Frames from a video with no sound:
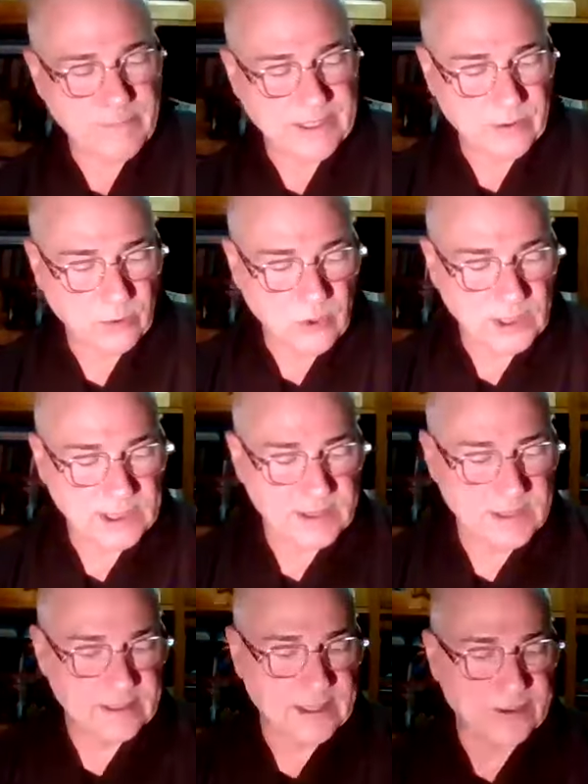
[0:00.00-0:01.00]
mental
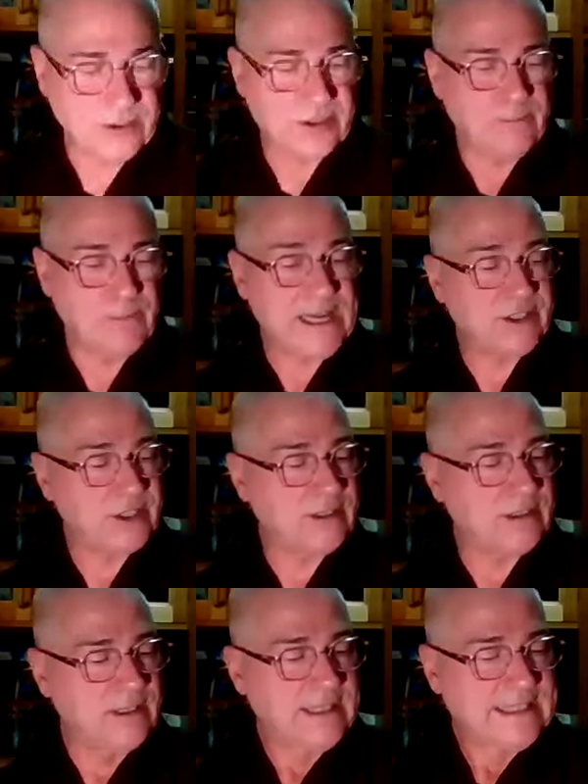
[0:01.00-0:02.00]
qualities such as
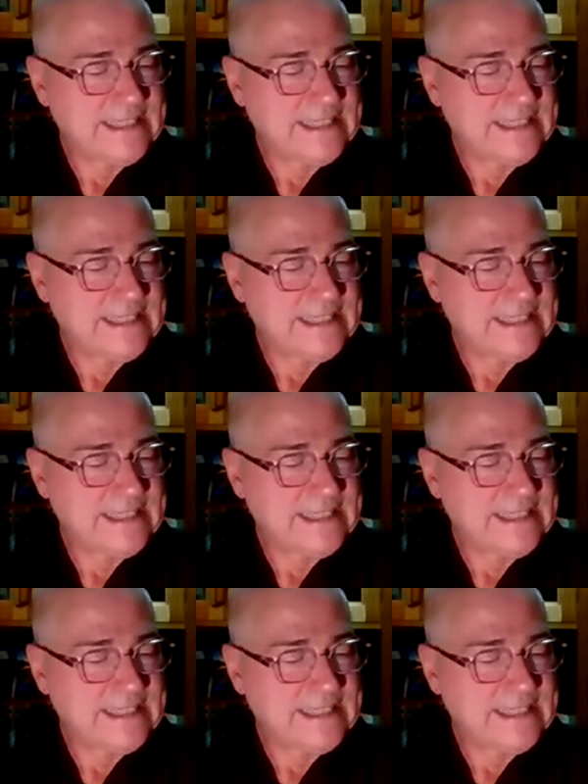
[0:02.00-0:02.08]
compassion,